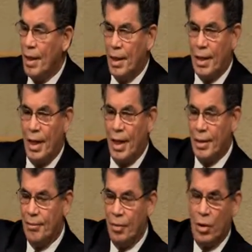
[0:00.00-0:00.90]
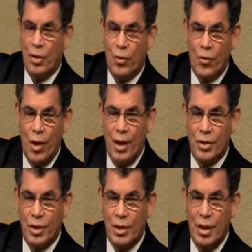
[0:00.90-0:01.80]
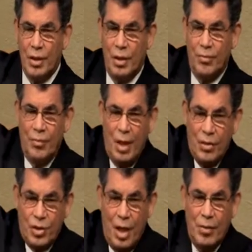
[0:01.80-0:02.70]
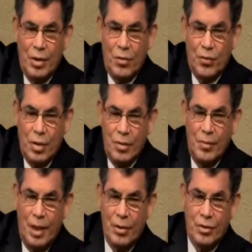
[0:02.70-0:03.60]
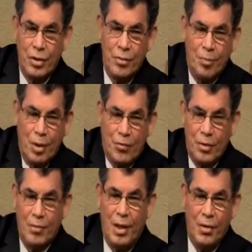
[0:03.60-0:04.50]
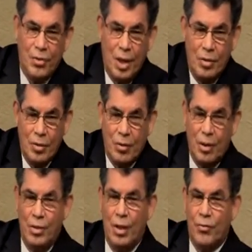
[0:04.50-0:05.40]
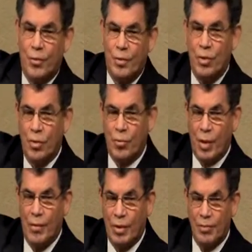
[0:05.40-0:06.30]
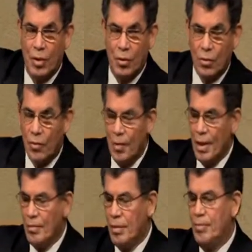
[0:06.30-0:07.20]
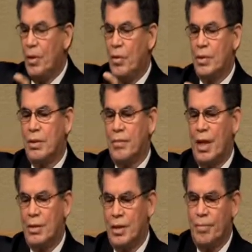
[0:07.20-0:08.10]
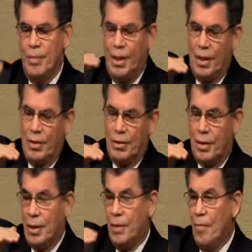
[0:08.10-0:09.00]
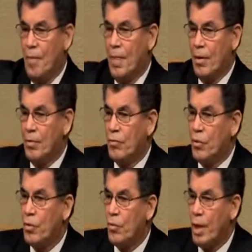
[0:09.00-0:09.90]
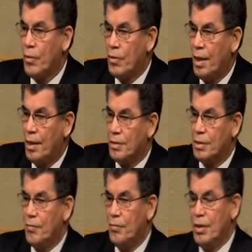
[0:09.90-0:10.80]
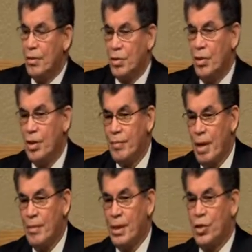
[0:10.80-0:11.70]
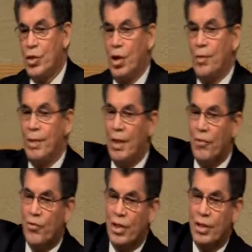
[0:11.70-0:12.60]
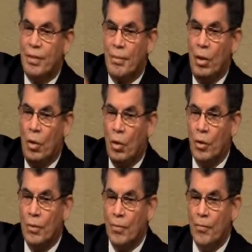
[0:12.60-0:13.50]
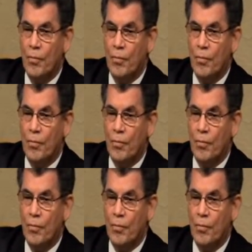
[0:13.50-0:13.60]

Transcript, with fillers: And I had a bowl of rice, and then the main table is for everybody. So you pick from the main table while you eat from your own private bowl. But bowl was about this big, okay, full of white rice. So as my mother taught me, I finished the bowl.